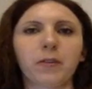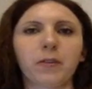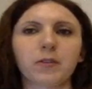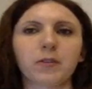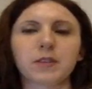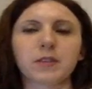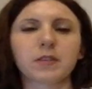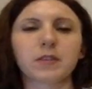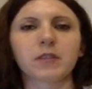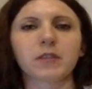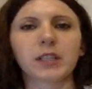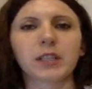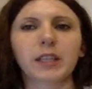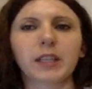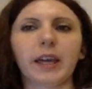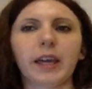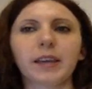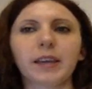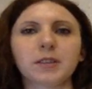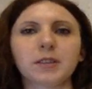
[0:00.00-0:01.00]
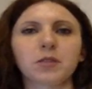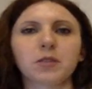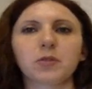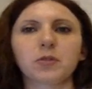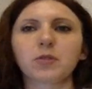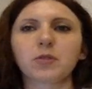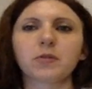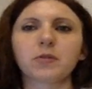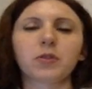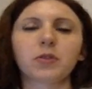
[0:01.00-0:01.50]
first 3 days, so
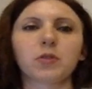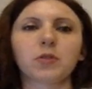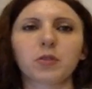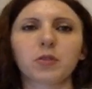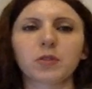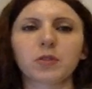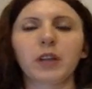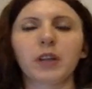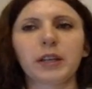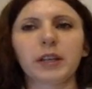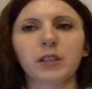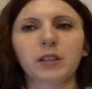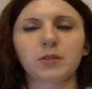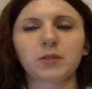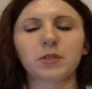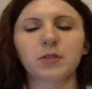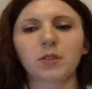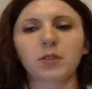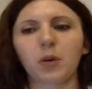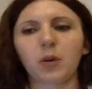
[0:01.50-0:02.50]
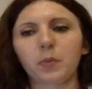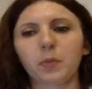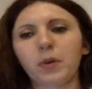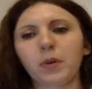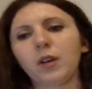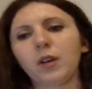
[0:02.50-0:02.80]
if you don't like, you stop.